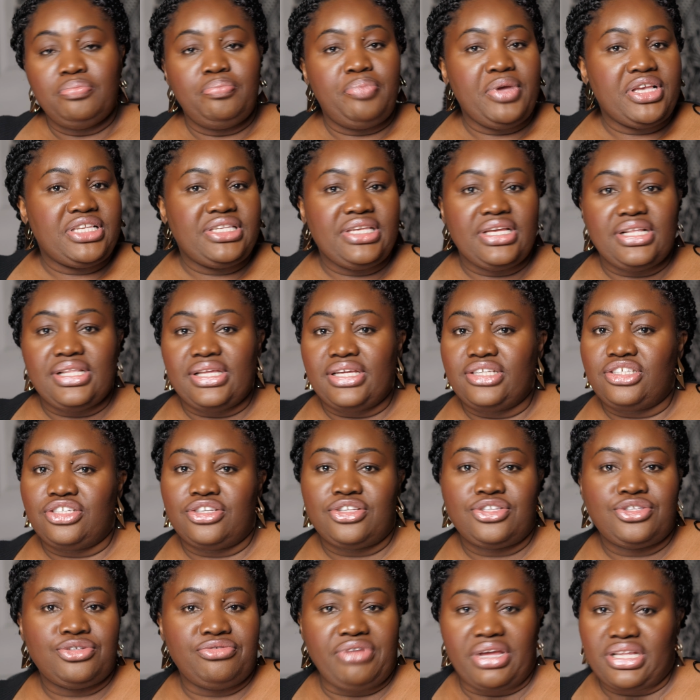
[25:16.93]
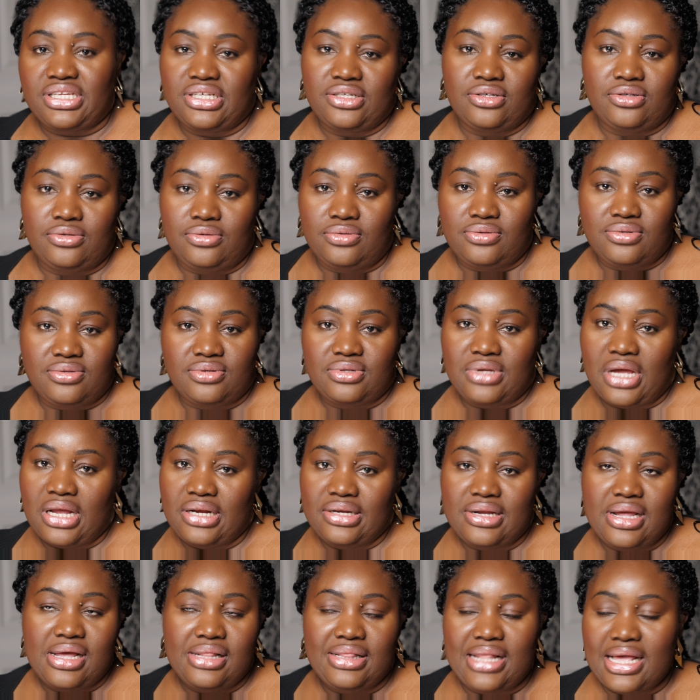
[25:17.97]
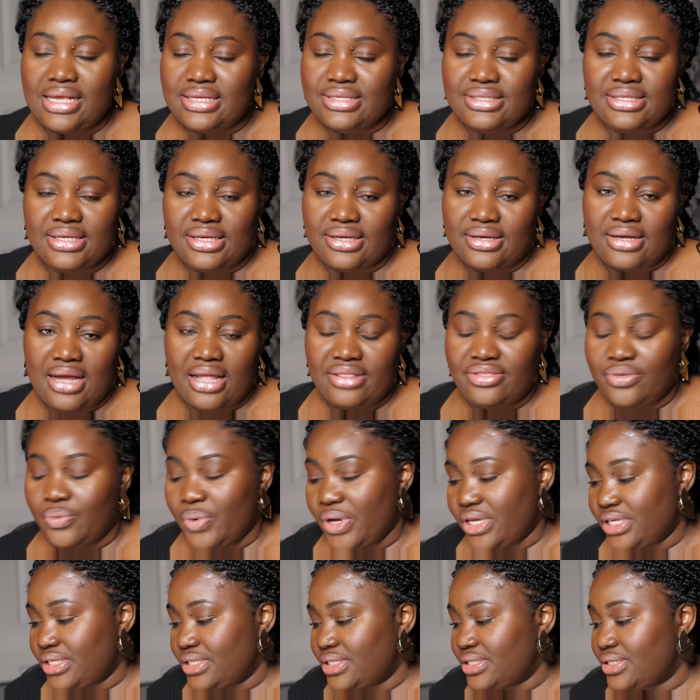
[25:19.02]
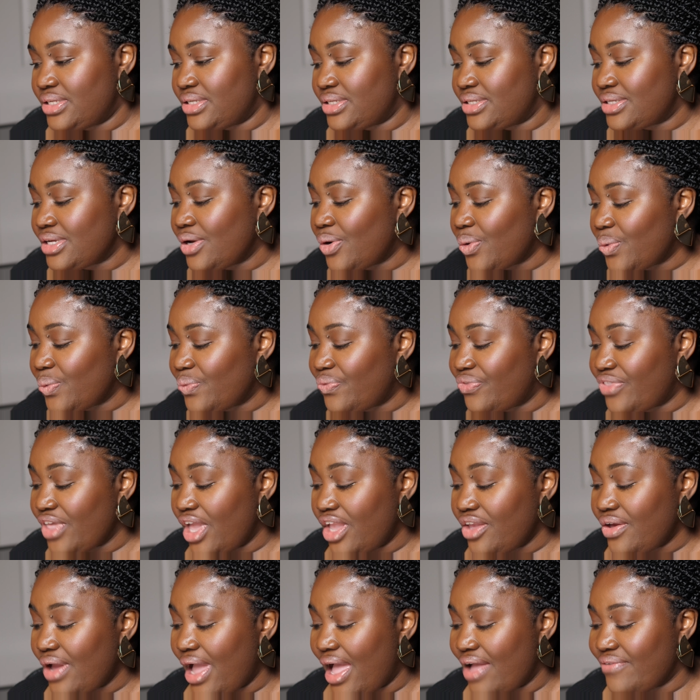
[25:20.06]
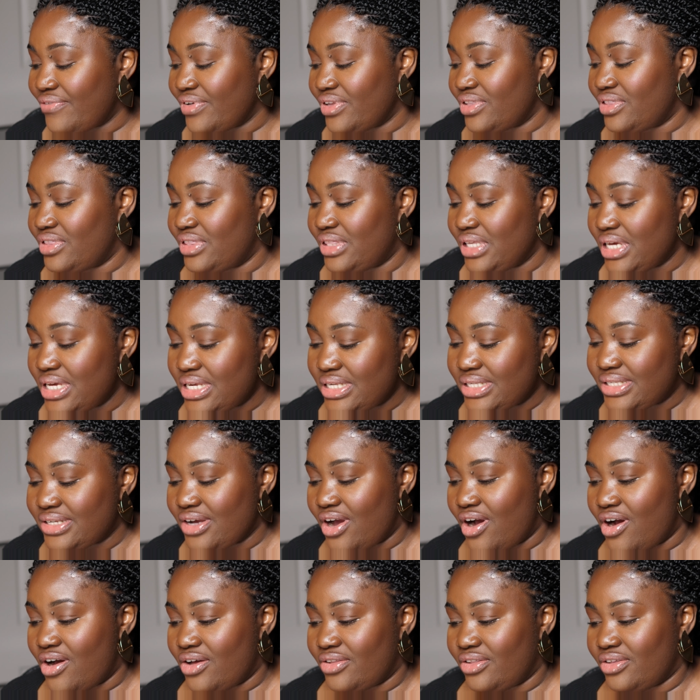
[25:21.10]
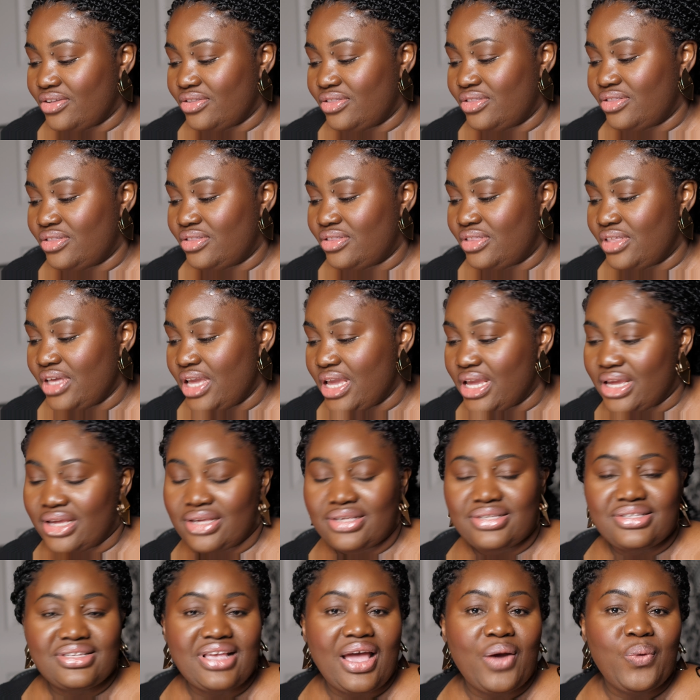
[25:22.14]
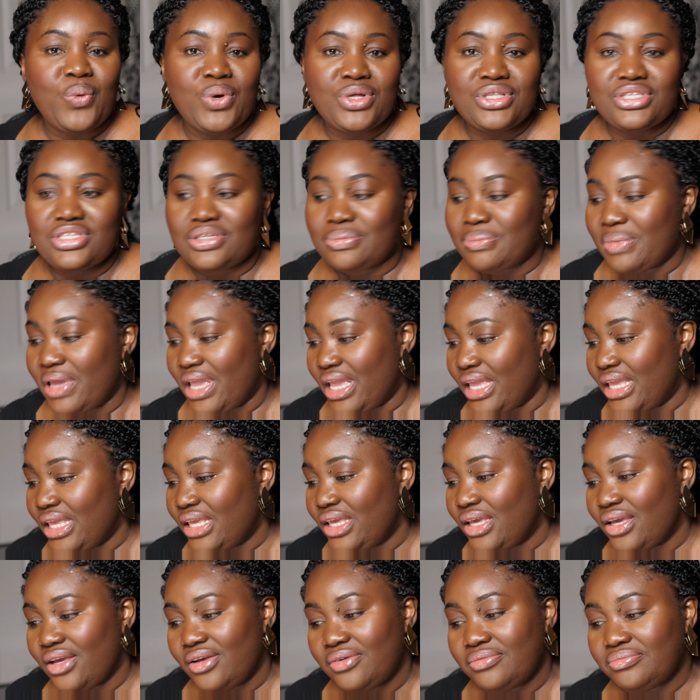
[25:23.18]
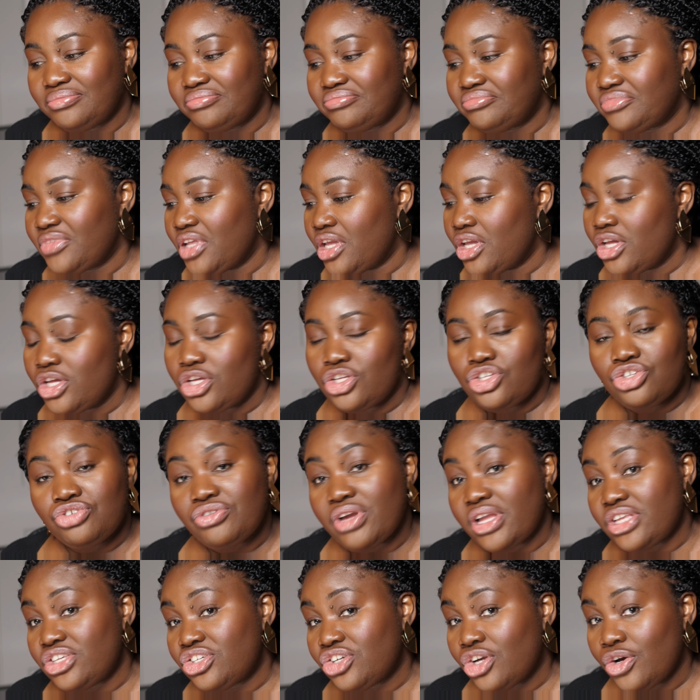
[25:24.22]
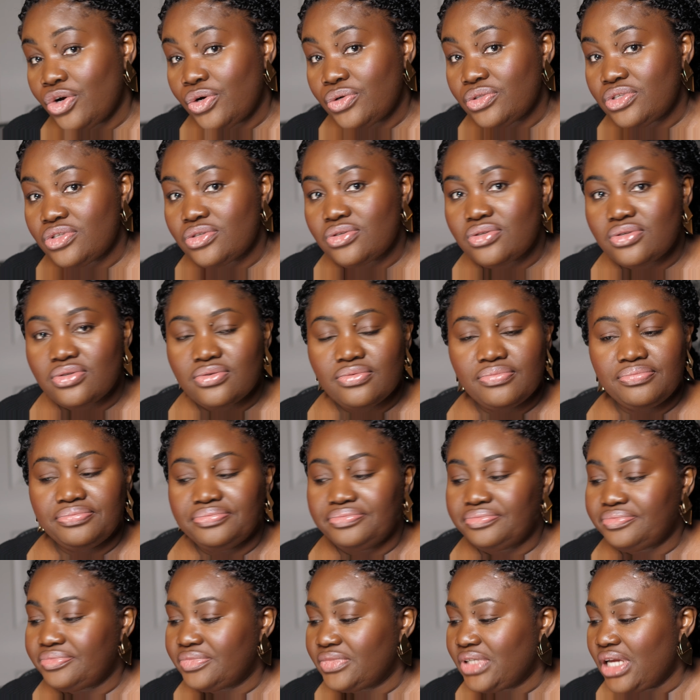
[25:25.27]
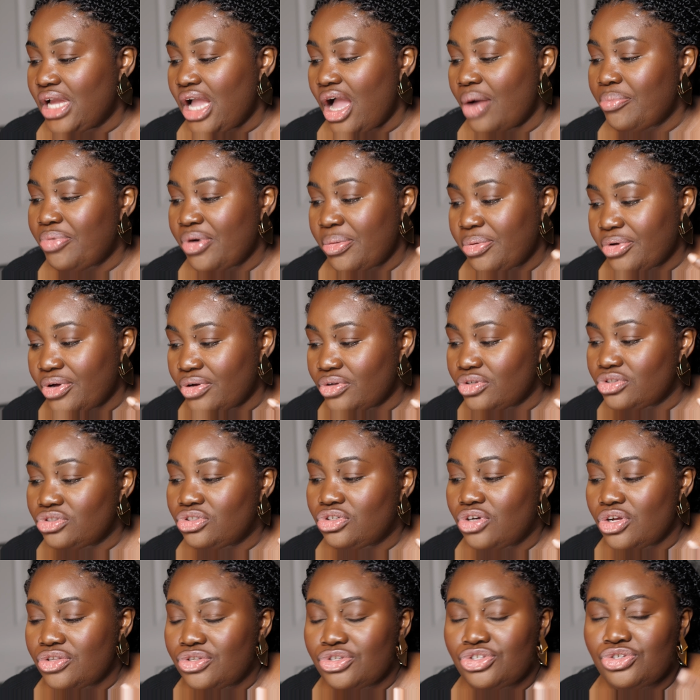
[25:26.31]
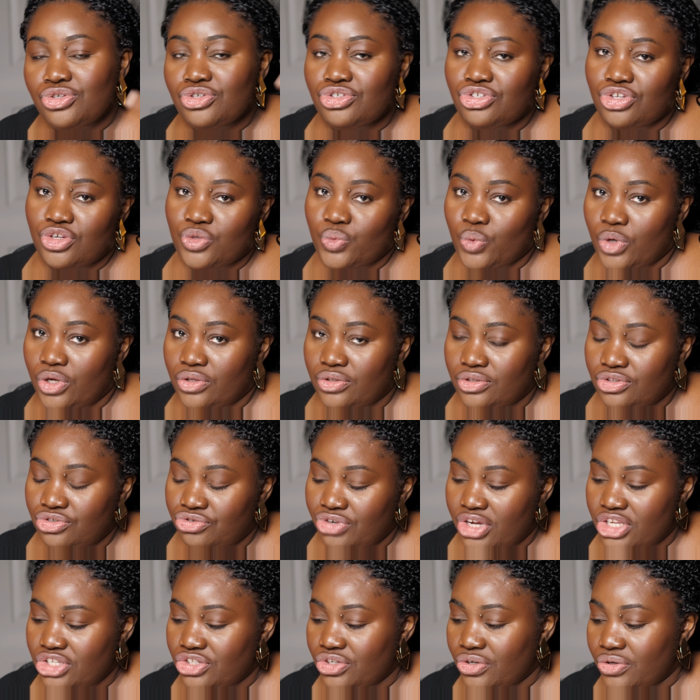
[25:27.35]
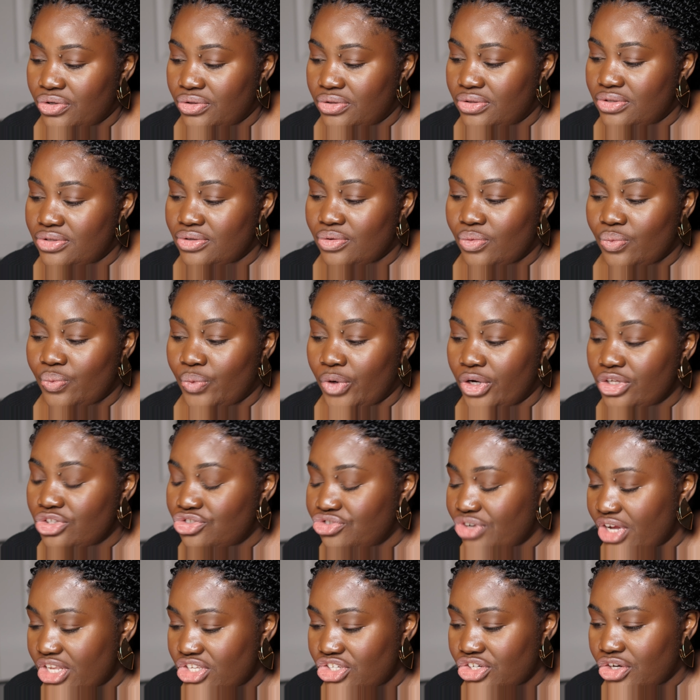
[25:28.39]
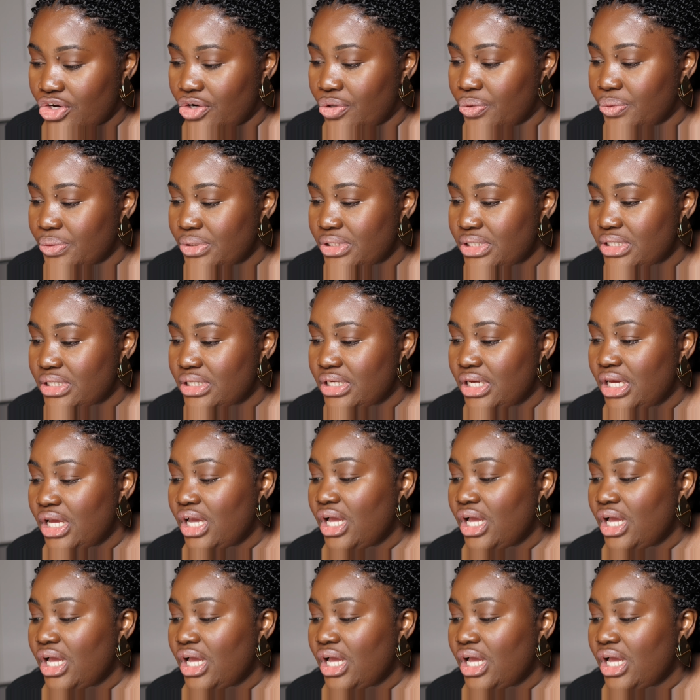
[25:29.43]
basically just 2 rectangles and elastic at the waist. So there you have it. These are the things I want to make trench coats. I'm probably going to choose just one trench coat. So 1 trench coat,